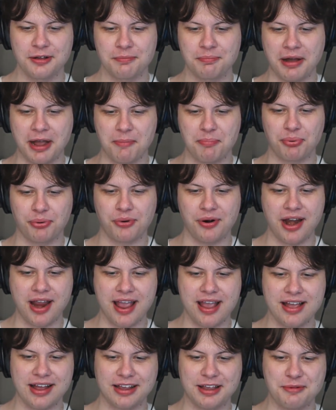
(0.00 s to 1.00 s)
by
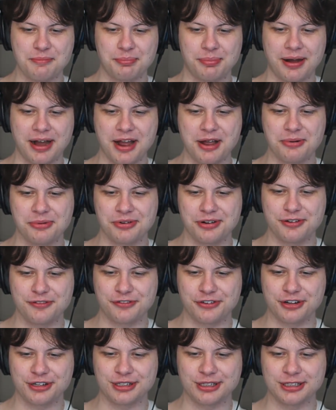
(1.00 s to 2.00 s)
praying I can buy one
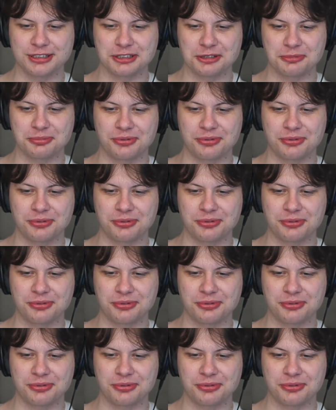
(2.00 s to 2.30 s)
for a decent